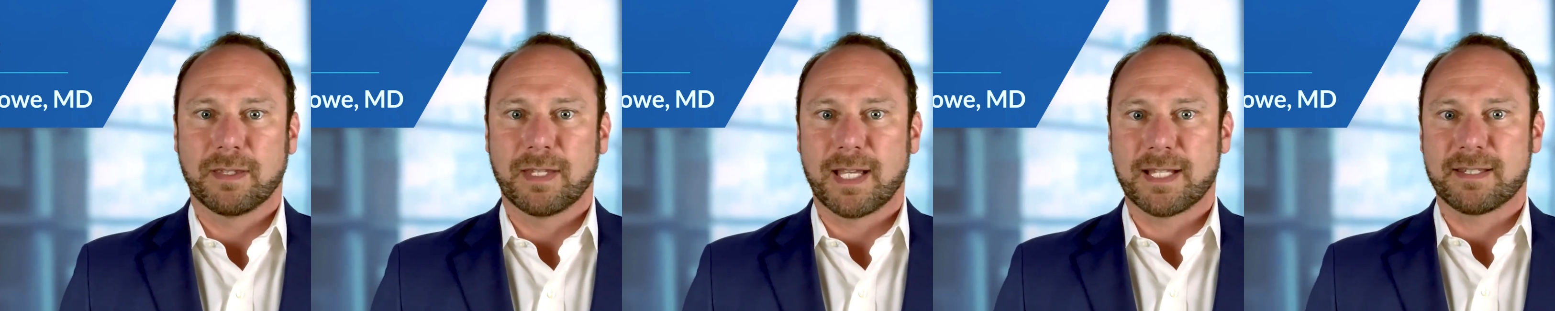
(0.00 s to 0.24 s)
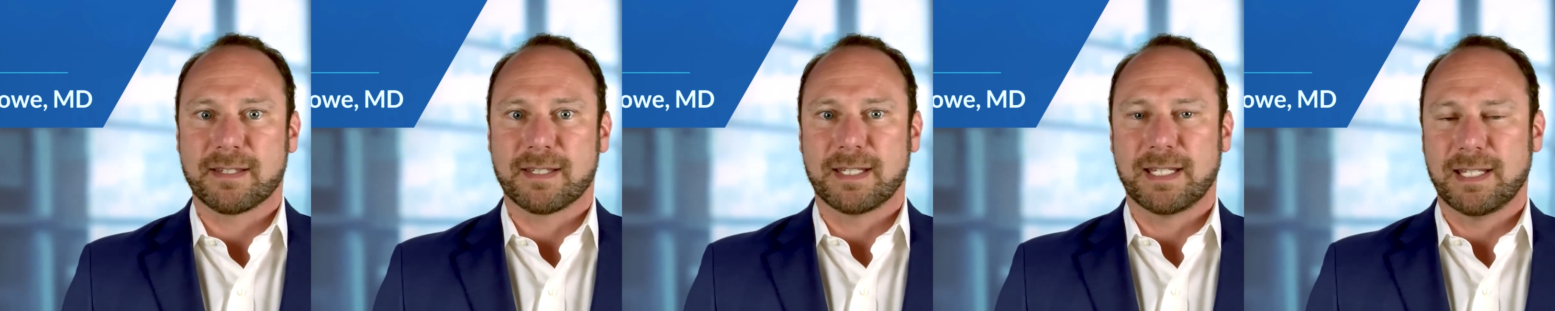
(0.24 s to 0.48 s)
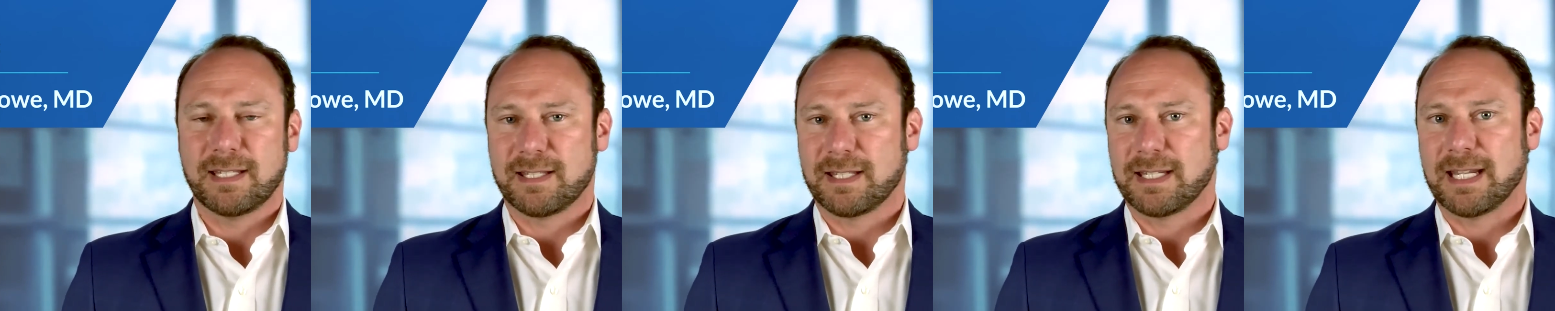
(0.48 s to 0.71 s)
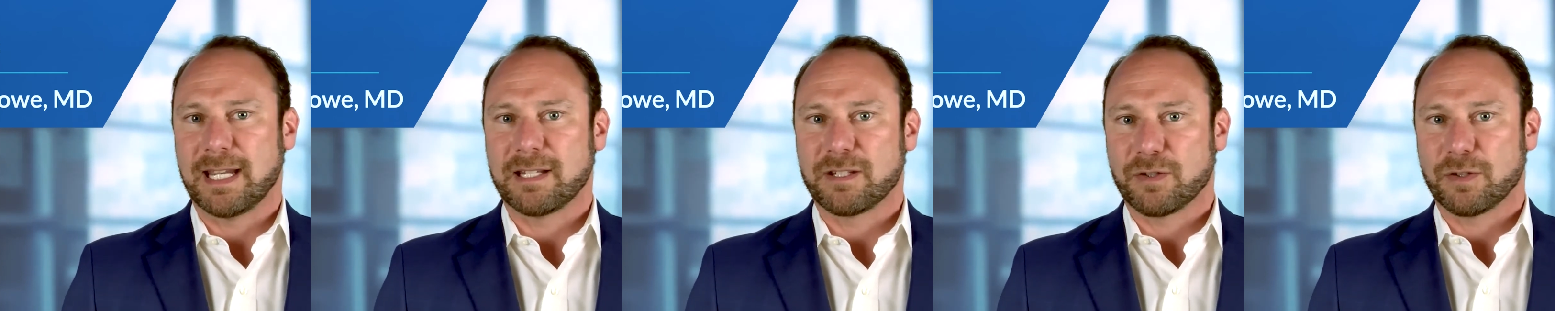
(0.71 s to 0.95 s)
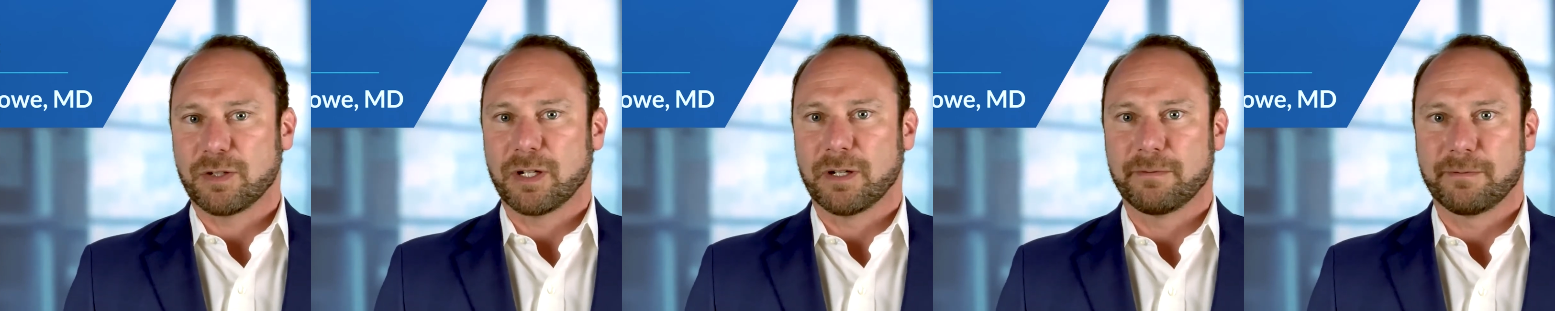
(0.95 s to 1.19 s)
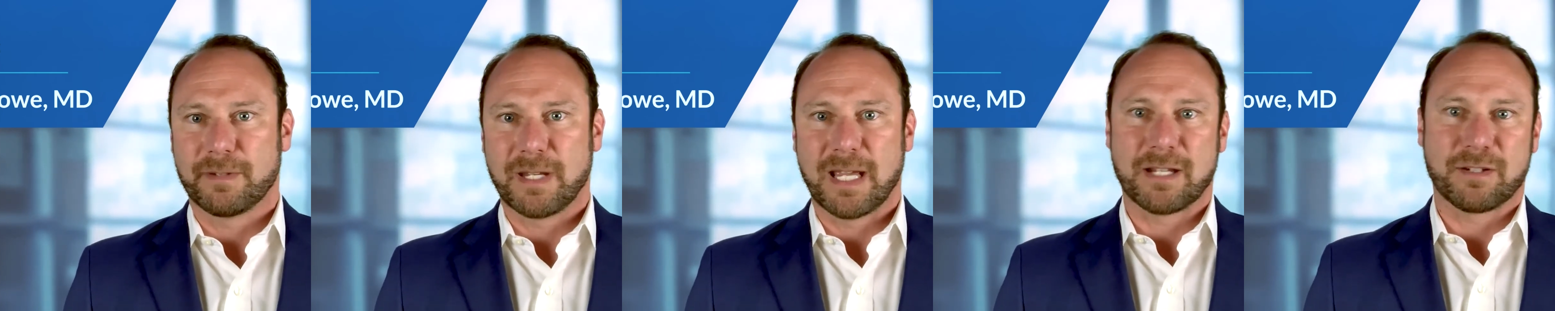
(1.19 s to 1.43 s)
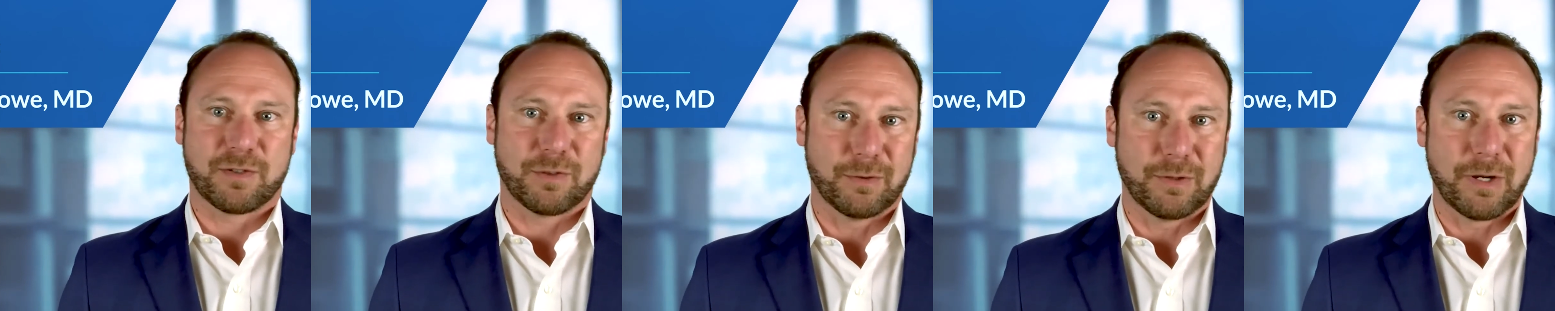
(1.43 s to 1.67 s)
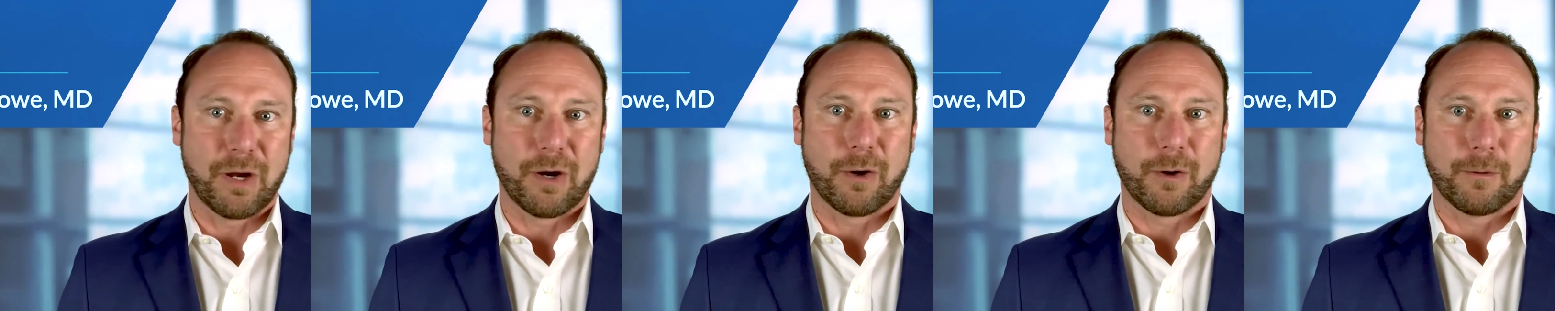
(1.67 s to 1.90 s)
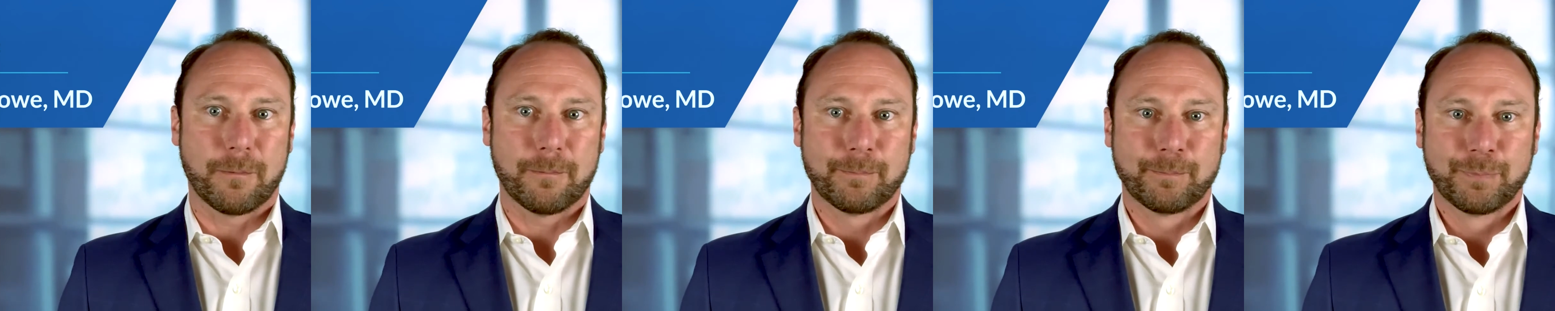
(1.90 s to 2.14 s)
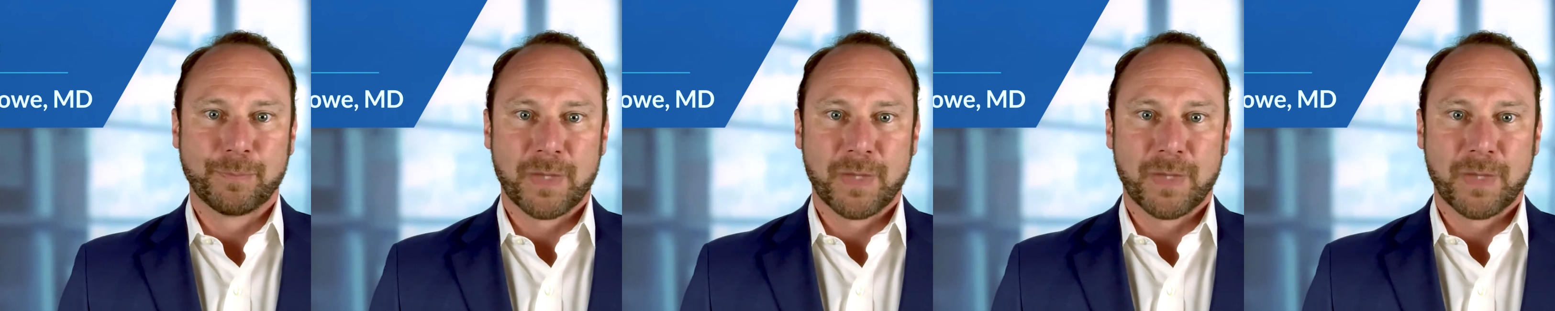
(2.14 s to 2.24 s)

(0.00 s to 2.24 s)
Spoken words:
That's an easy answer of yes or no,